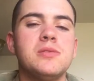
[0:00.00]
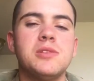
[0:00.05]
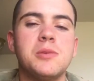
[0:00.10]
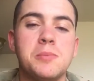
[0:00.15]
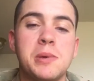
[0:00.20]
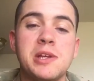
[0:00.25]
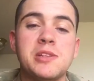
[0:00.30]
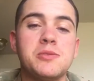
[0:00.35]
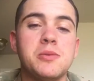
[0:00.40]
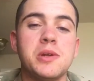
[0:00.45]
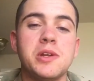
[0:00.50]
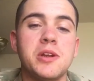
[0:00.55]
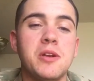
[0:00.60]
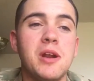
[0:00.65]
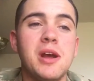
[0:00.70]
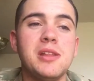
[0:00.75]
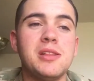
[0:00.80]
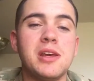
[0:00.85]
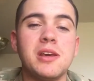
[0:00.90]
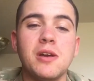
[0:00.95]
Depends where
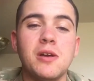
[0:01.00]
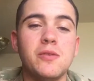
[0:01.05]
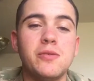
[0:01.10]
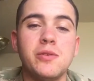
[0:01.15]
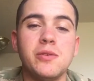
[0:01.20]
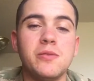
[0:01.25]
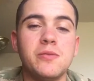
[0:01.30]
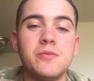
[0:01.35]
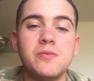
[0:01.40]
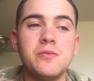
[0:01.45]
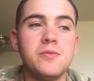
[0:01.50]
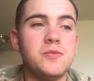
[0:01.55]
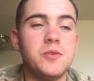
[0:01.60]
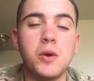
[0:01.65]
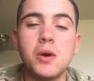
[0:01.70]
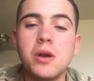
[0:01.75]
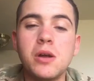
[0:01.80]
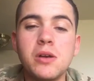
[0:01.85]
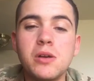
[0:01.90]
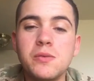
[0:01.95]
you're at. They go for
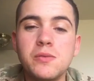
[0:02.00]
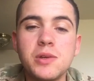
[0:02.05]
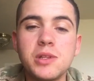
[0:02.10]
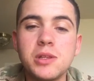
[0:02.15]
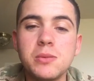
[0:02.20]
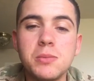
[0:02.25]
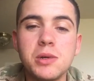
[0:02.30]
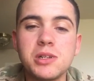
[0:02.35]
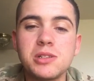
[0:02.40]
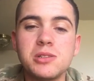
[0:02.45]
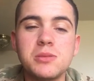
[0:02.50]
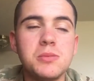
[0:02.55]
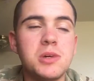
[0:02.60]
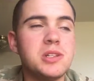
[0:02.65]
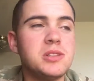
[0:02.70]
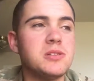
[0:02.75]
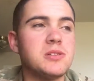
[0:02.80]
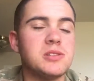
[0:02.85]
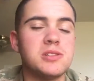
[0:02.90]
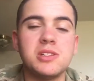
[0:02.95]
$450 a
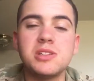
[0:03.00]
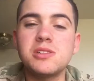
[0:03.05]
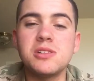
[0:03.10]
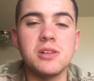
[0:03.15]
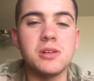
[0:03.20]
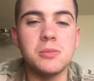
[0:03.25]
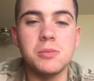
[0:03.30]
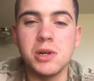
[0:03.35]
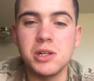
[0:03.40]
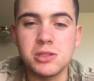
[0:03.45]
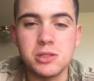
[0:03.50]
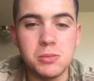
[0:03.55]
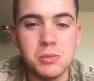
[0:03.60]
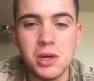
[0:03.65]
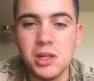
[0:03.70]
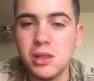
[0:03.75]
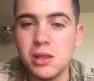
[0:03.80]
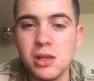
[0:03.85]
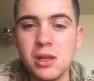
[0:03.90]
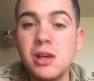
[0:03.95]
month to $600 a
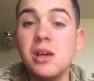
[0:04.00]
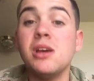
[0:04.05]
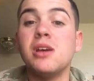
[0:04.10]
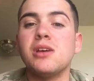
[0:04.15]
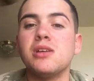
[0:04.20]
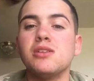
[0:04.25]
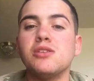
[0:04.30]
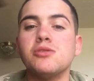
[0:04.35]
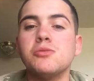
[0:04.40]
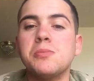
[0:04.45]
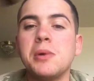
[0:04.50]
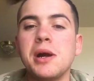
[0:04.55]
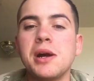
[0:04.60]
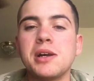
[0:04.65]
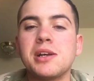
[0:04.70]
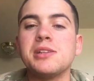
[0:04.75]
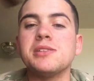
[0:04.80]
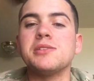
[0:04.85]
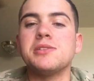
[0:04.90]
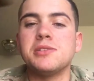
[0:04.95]
month. You
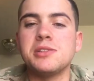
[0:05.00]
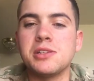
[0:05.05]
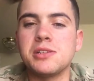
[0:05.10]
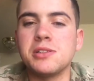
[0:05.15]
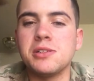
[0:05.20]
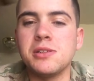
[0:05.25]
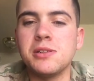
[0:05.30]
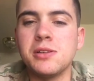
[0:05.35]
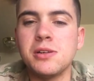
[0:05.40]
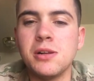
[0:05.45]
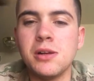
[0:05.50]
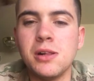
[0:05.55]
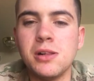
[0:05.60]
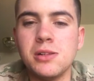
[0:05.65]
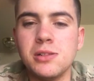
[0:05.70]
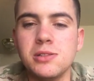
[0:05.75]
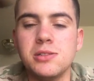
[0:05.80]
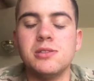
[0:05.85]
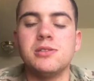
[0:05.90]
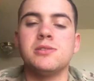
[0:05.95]
pocket
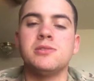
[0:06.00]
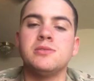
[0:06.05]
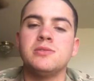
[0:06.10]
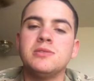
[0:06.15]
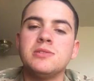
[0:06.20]
$600.